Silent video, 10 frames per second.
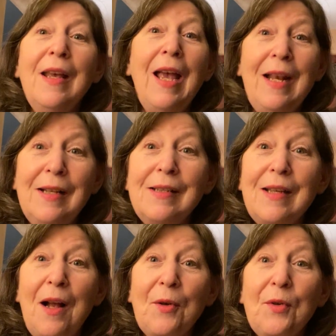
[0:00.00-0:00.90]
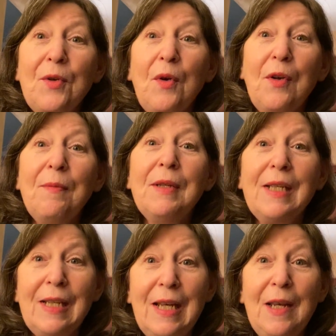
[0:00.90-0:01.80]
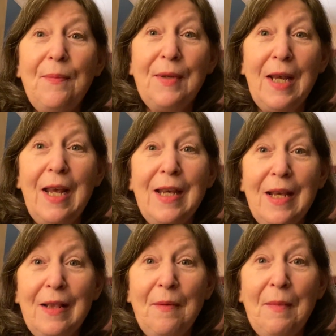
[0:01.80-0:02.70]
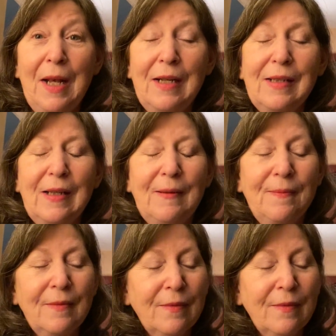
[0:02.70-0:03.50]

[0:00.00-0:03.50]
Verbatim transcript: and his doctor told him to keep taking the medicine.